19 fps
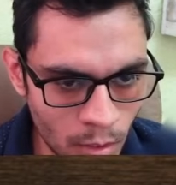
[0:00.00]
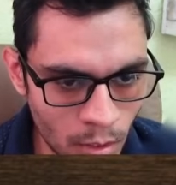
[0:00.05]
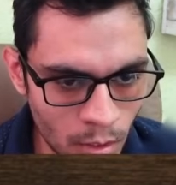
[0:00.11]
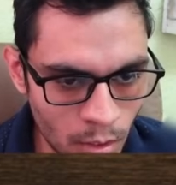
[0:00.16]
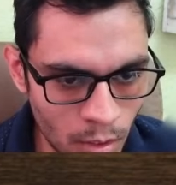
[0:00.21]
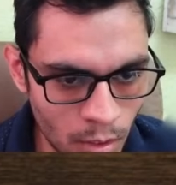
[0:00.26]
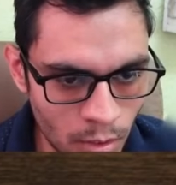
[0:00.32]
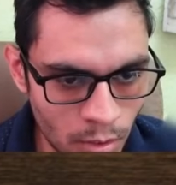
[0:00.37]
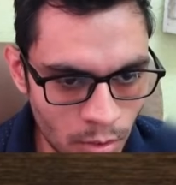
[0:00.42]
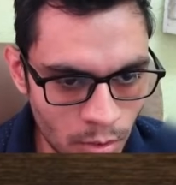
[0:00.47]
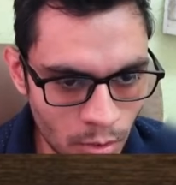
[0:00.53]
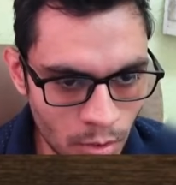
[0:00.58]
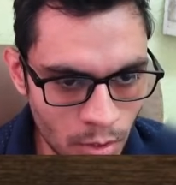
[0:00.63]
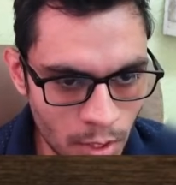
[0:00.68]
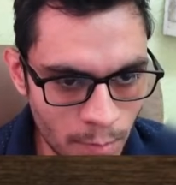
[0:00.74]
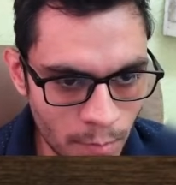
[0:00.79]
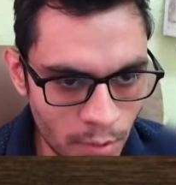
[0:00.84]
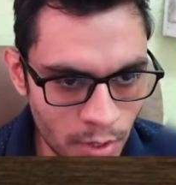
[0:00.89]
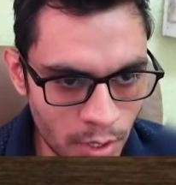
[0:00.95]
So
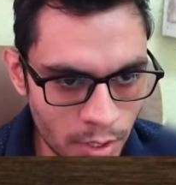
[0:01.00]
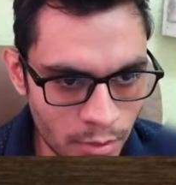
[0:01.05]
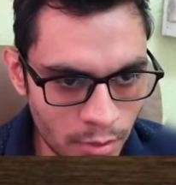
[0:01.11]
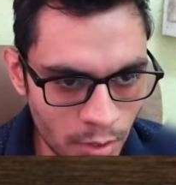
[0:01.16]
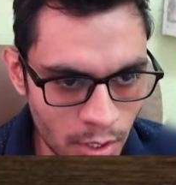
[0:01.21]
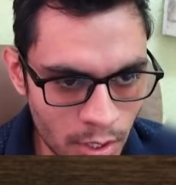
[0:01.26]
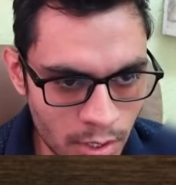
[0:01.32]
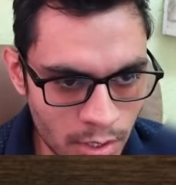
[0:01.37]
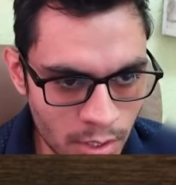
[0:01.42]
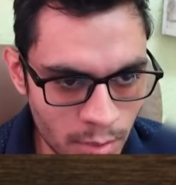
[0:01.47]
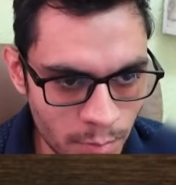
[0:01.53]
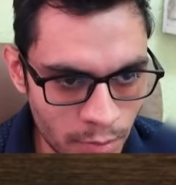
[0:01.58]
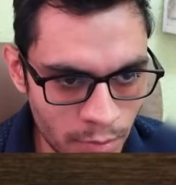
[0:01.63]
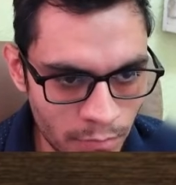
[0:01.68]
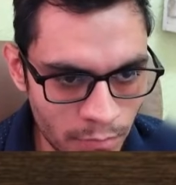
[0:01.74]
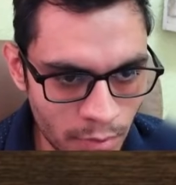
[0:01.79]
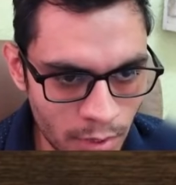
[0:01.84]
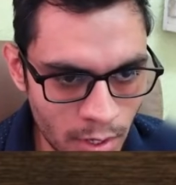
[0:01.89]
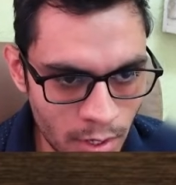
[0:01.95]
I'm gonna try and
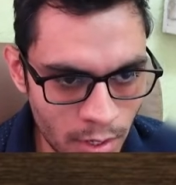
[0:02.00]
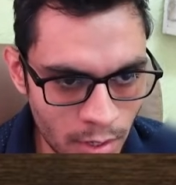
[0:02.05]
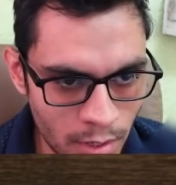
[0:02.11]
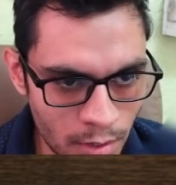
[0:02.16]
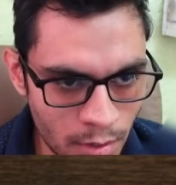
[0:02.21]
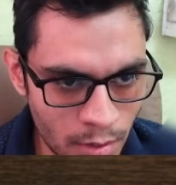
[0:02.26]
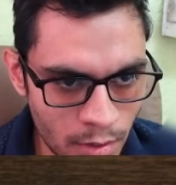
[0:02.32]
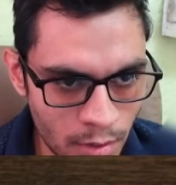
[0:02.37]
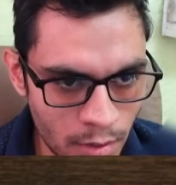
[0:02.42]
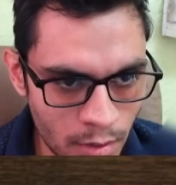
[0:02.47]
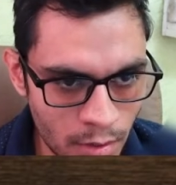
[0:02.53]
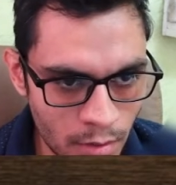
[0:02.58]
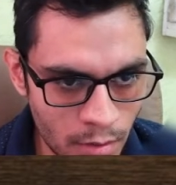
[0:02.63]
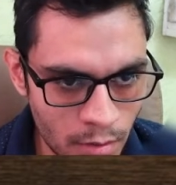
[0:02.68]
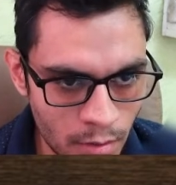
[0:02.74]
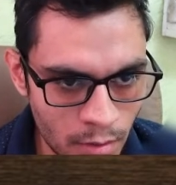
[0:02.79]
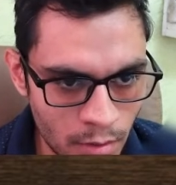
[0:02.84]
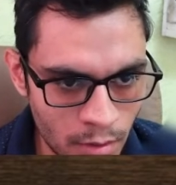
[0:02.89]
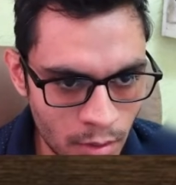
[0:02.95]
simplify here.
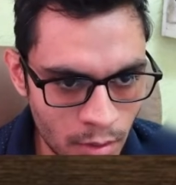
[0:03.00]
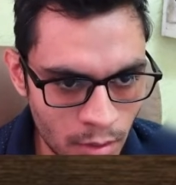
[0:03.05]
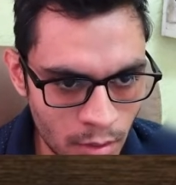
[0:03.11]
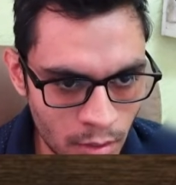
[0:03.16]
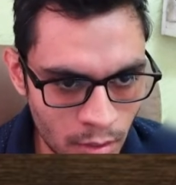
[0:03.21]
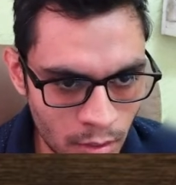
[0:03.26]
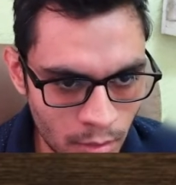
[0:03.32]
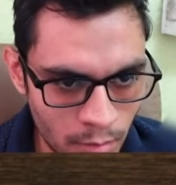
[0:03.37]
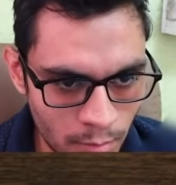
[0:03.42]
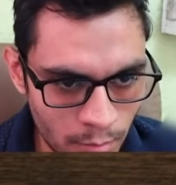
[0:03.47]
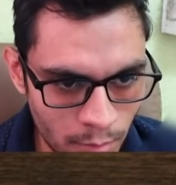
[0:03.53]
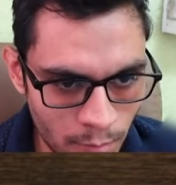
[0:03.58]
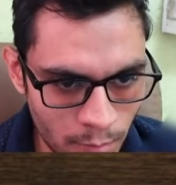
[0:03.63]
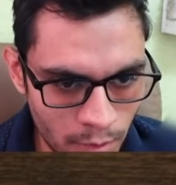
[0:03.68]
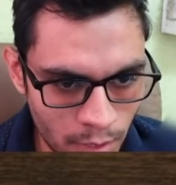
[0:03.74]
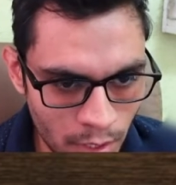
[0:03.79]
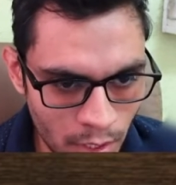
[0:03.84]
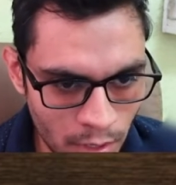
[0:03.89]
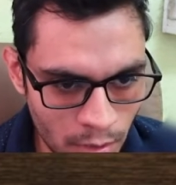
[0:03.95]
Maybe I
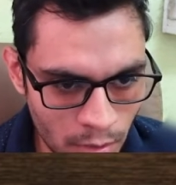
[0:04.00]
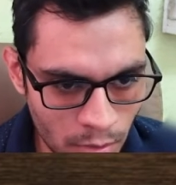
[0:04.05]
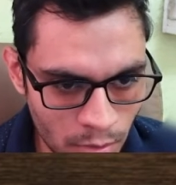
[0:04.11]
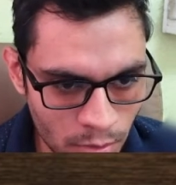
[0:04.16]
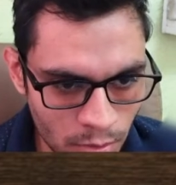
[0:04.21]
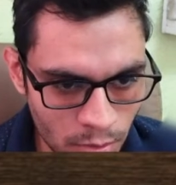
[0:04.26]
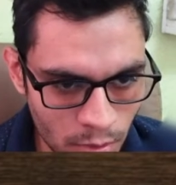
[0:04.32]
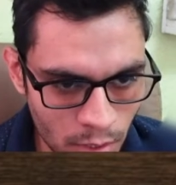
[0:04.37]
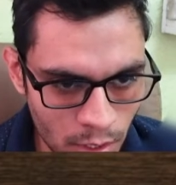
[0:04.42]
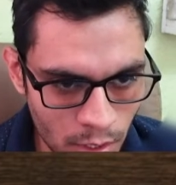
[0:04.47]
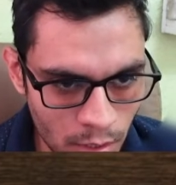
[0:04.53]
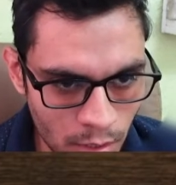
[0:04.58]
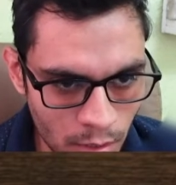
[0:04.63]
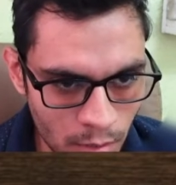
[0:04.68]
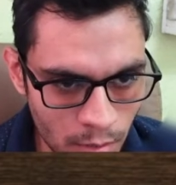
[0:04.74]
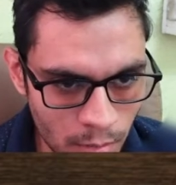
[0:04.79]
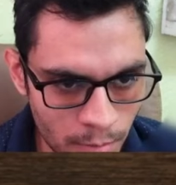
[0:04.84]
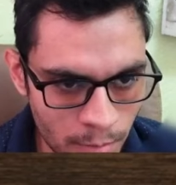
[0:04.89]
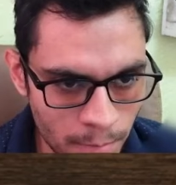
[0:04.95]
can just take,
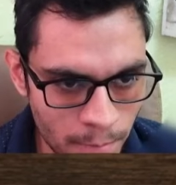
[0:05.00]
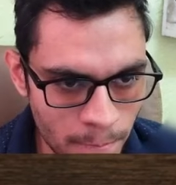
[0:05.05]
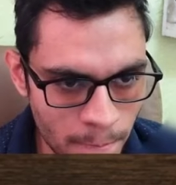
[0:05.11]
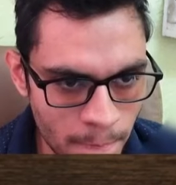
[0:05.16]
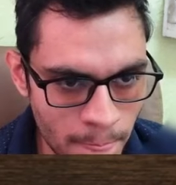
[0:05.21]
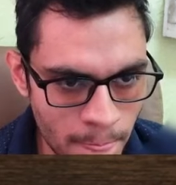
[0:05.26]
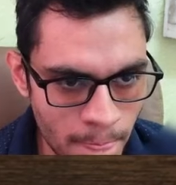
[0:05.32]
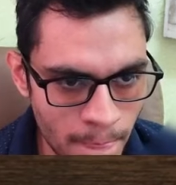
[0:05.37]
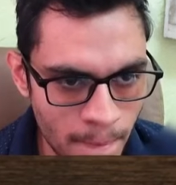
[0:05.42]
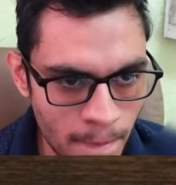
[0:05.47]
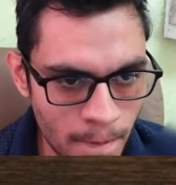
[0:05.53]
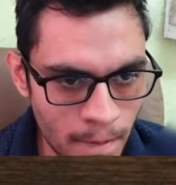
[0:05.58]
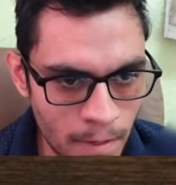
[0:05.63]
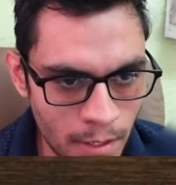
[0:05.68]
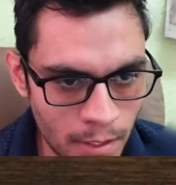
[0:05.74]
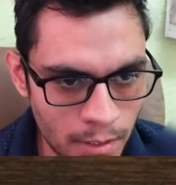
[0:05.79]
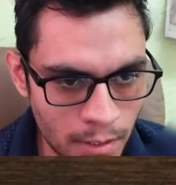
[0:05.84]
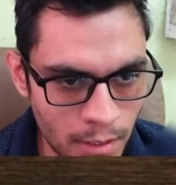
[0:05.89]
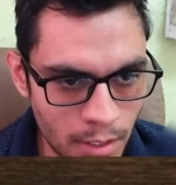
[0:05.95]

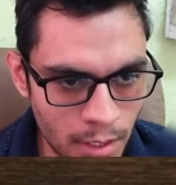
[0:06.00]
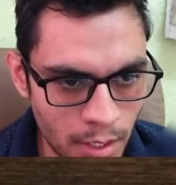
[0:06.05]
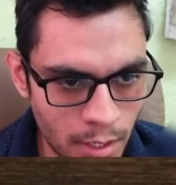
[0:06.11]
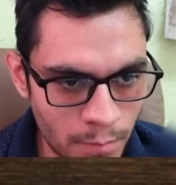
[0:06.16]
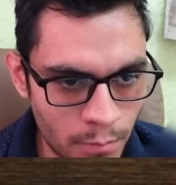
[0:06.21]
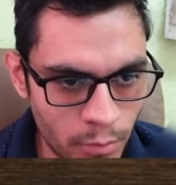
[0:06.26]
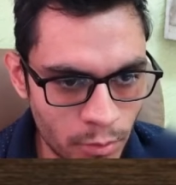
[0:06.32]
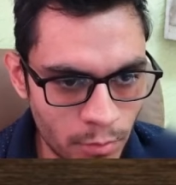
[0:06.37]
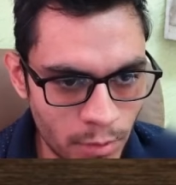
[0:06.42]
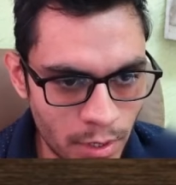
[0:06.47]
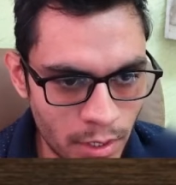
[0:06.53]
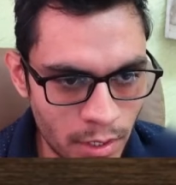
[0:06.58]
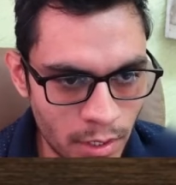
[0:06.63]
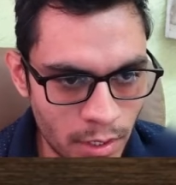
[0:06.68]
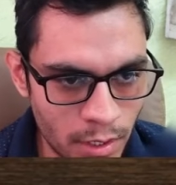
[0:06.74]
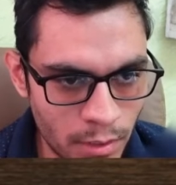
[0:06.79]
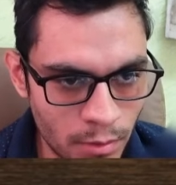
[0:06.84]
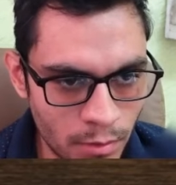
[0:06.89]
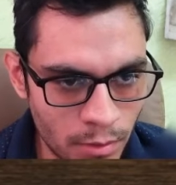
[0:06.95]
and then I can put my
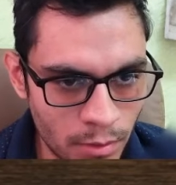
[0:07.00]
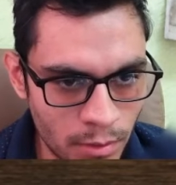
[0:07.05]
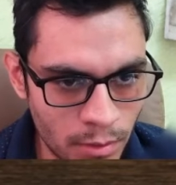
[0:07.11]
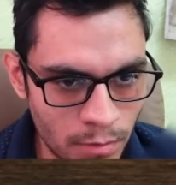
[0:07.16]
knight on this